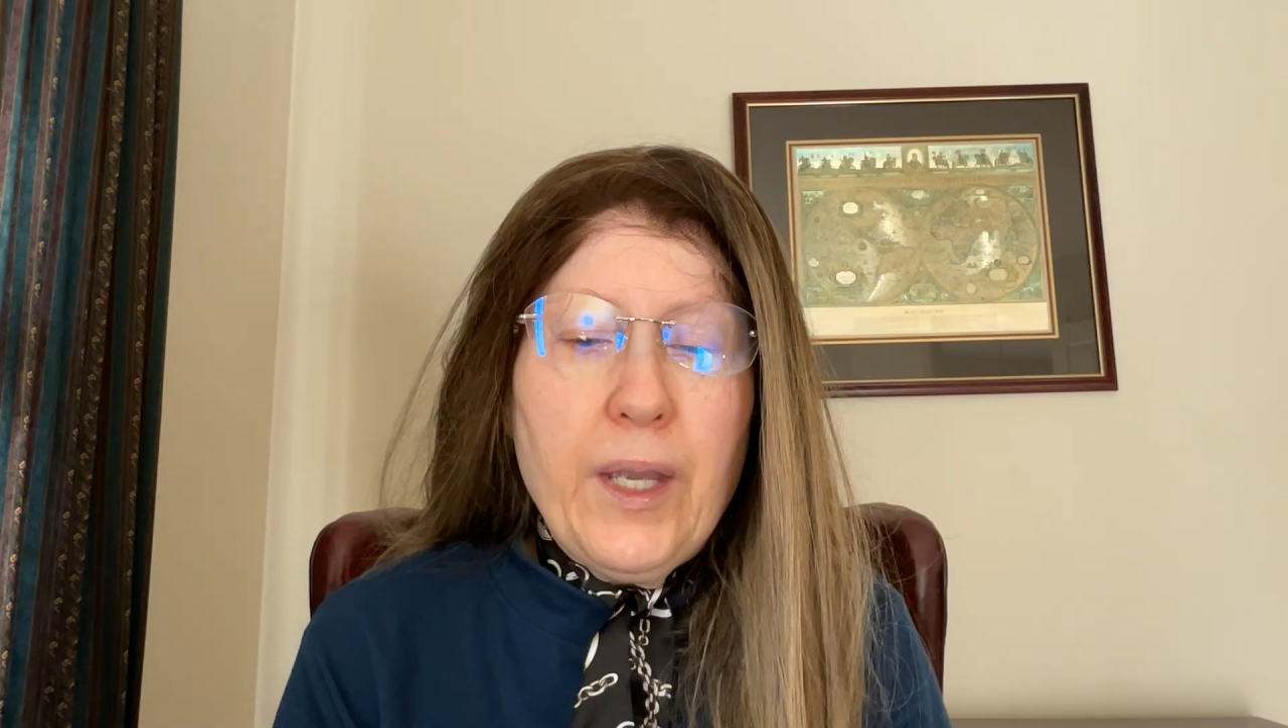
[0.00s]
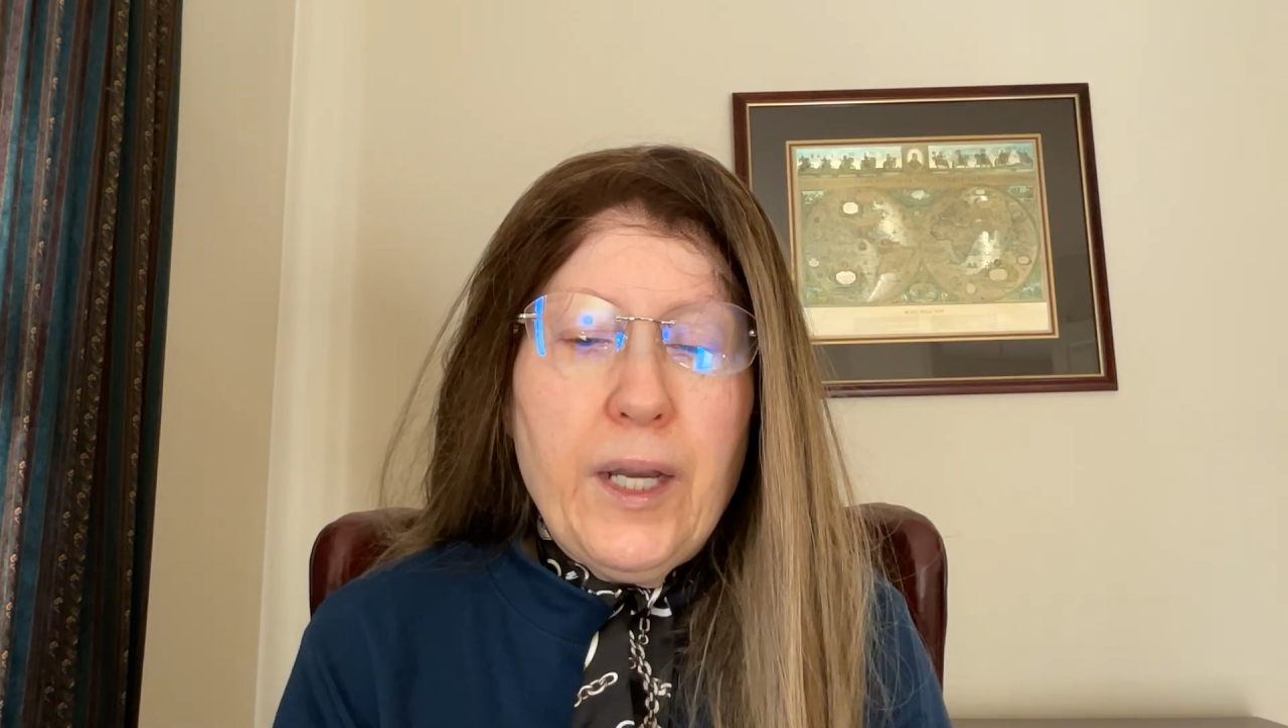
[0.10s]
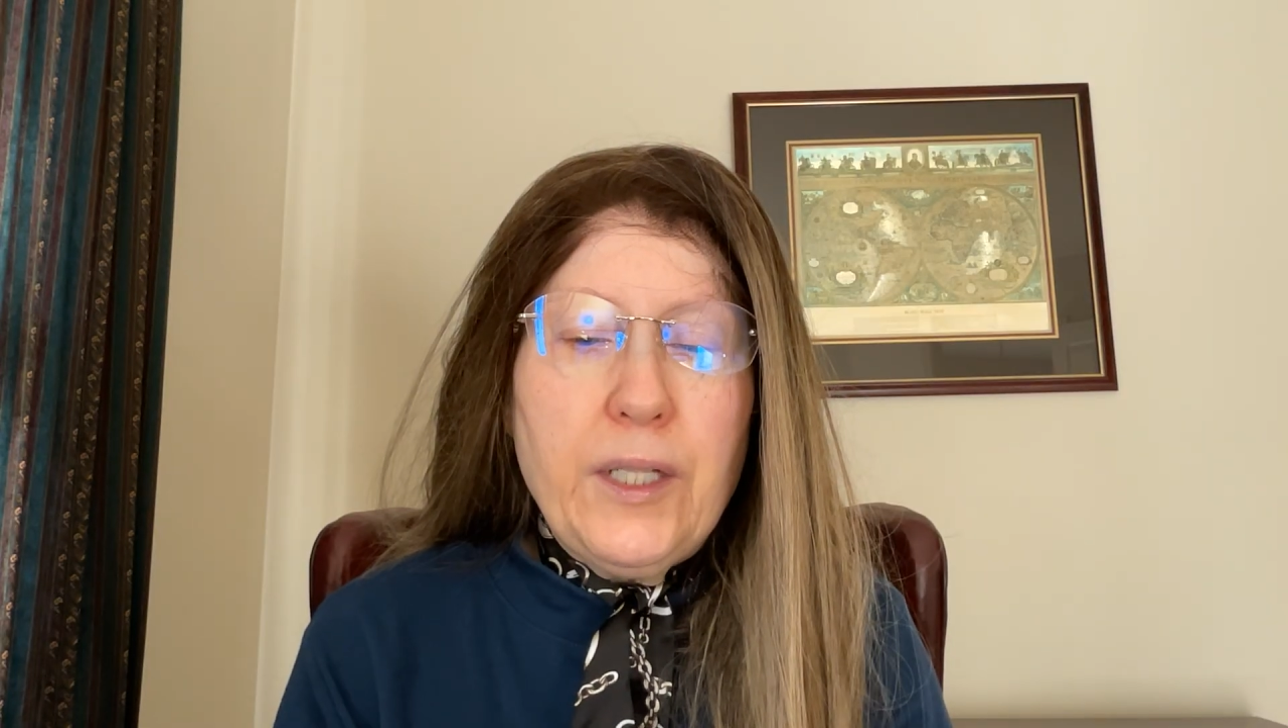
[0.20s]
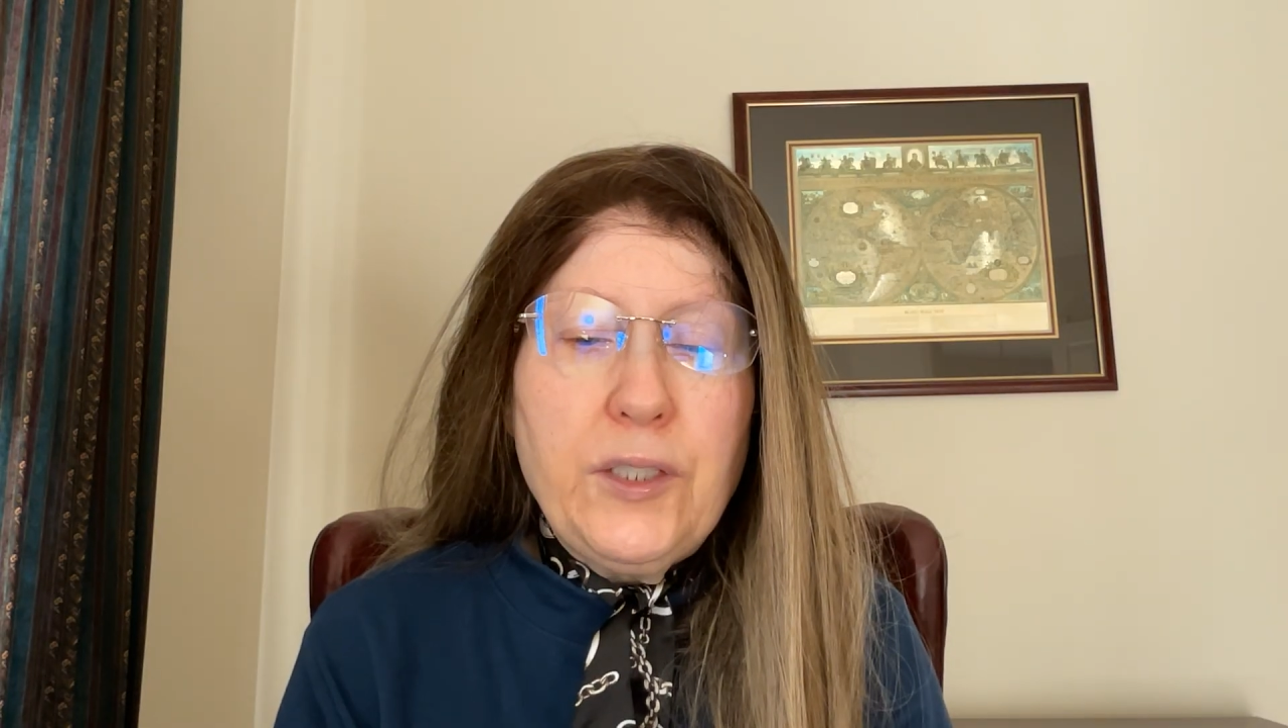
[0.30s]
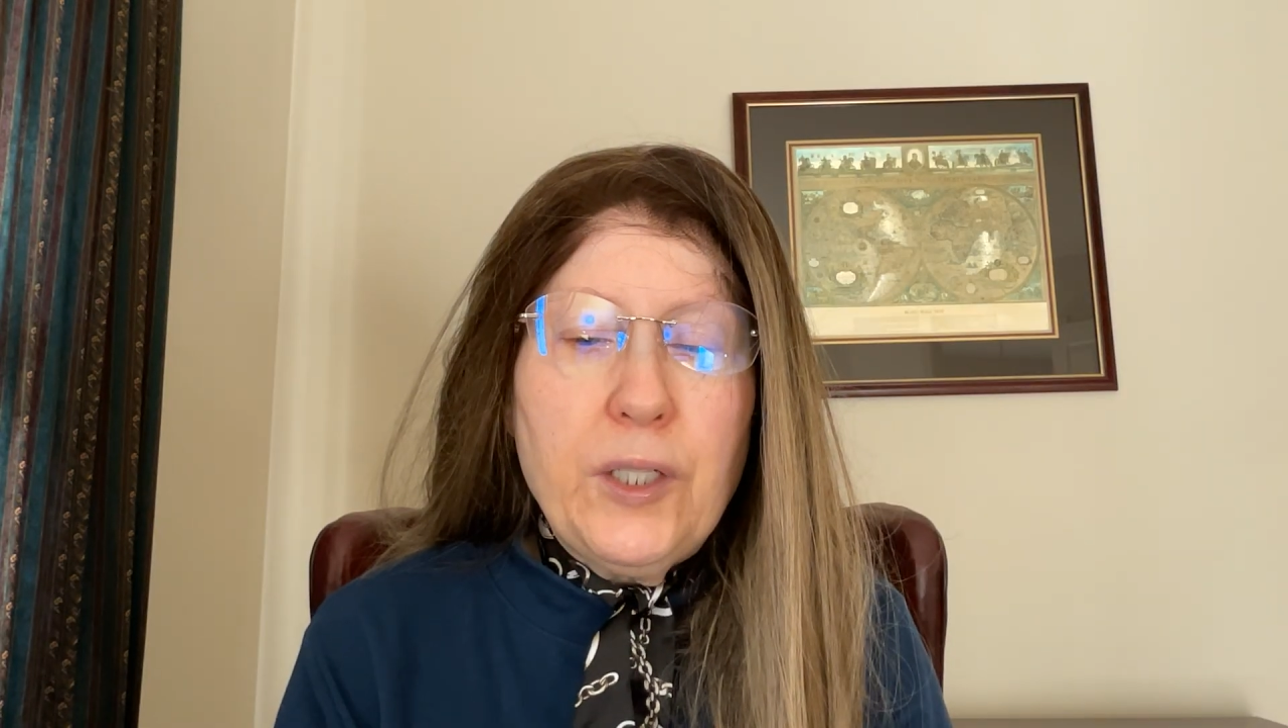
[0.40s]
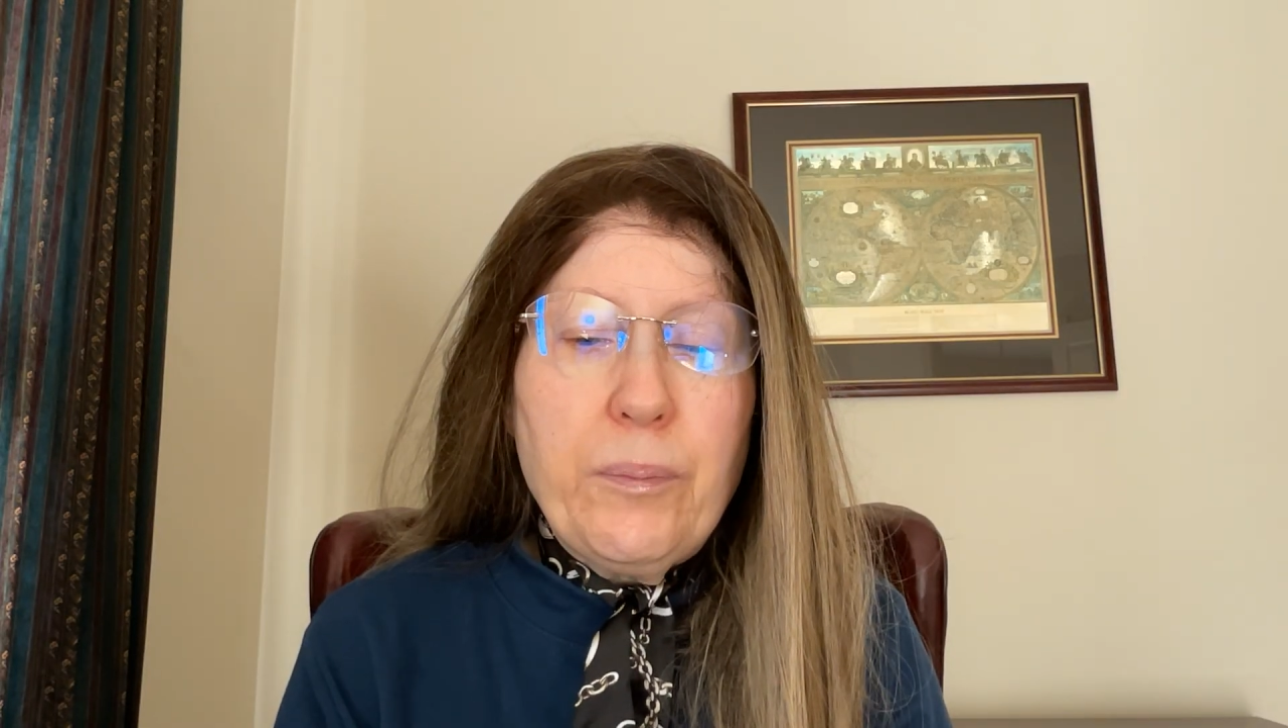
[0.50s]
I share